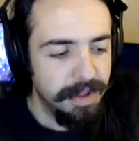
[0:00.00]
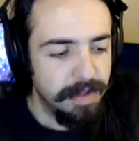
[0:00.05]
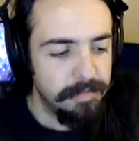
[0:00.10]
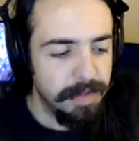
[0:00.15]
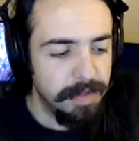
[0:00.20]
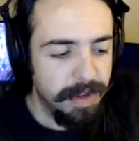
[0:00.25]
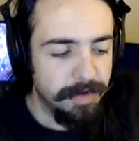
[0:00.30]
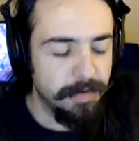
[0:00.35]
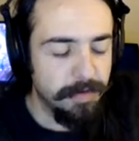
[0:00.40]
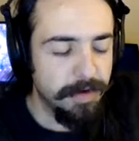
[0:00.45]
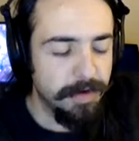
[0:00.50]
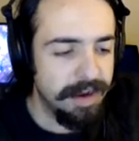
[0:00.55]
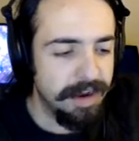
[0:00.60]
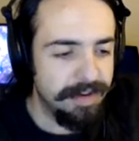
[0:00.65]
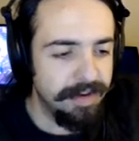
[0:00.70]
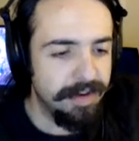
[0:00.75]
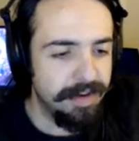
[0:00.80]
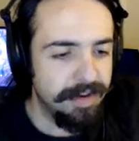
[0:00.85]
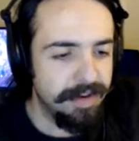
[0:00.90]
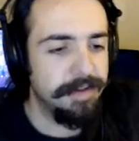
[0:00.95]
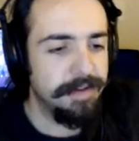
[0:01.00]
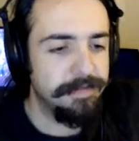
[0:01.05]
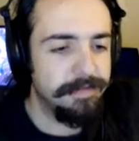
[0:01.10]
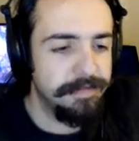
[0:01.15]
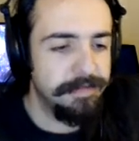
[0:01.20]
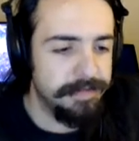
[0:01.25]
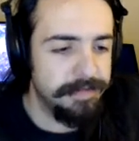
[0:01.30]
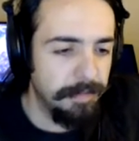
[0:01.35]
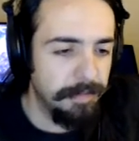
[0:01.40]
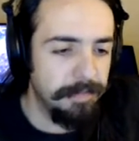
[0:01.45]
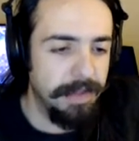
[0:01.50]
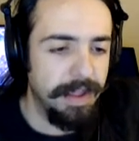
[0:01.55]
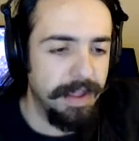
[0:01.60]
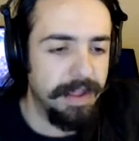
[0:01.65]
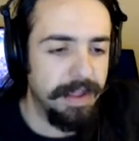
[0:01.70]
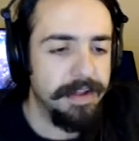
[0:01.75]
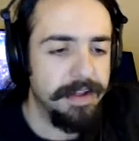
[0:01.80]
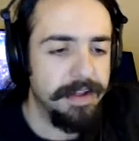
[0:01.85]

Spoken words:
be corrected if something,